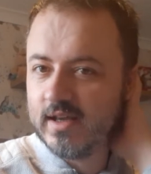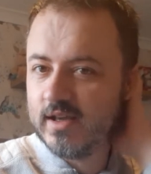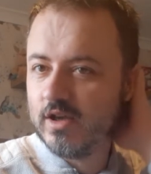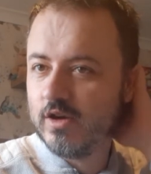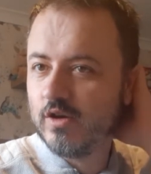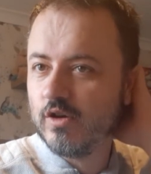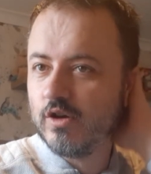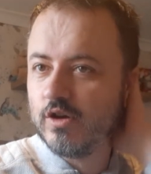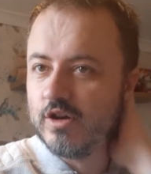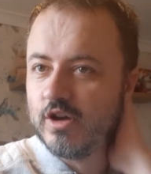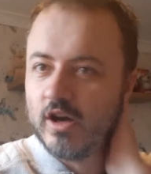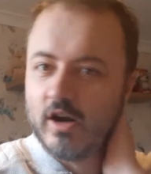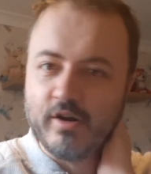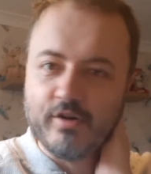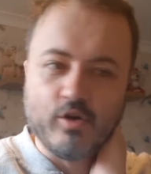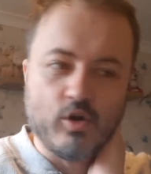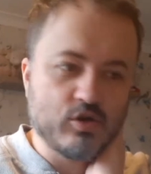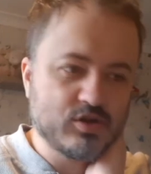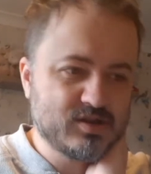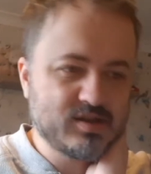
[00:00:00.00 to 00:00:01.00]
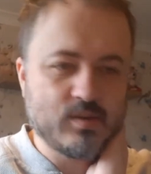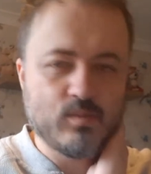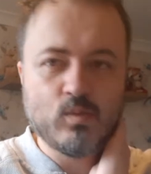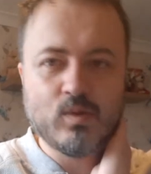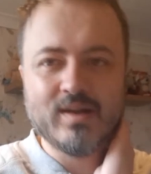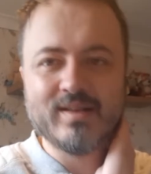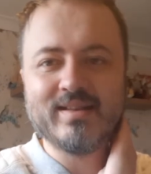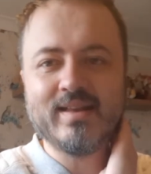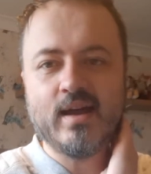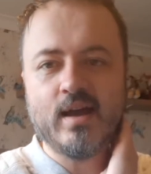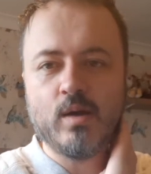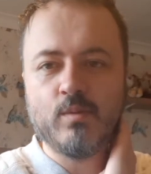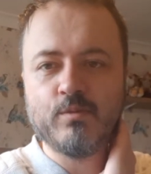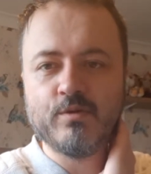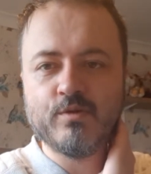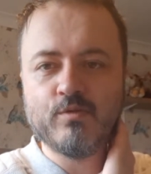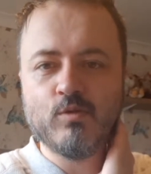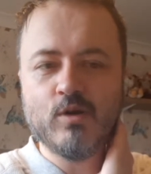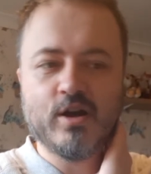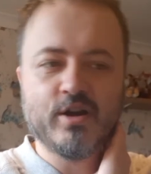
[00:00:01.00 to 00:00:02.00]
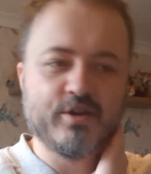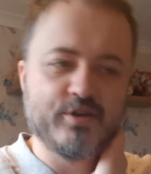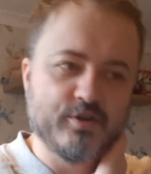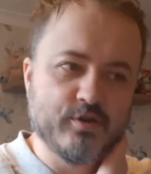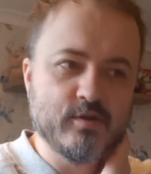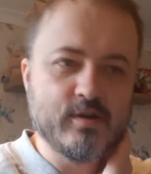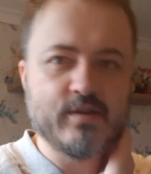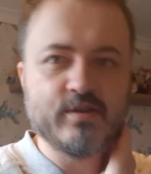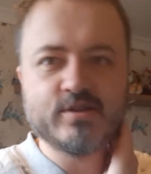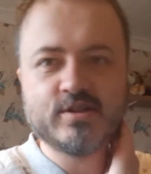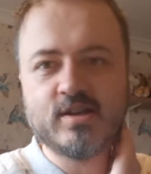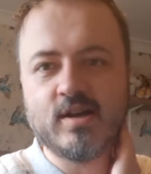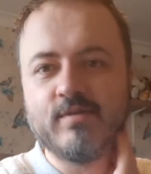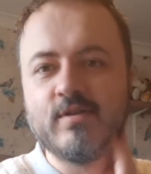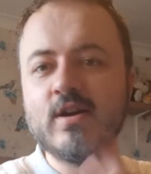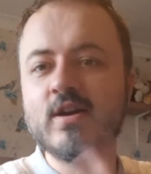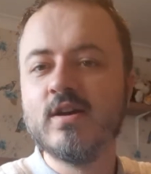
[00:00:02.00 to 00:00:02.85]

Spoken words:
You can, knock someone down with 1 and do other stuff.